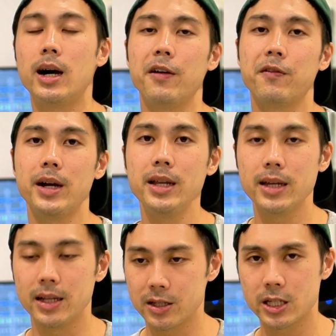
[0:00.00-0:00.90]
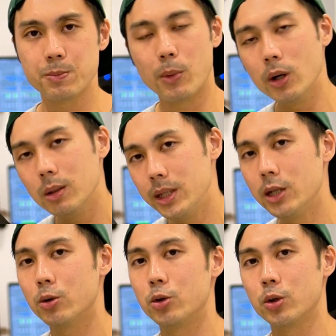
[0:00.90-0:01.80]
I find that smaller MIDI
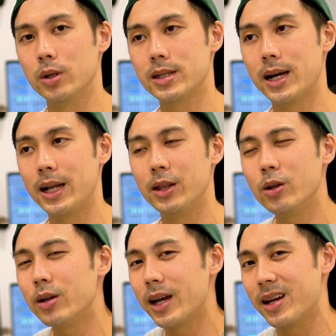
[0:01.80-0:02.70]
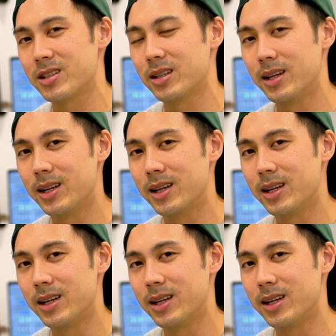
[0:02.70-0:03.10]
controllers are not as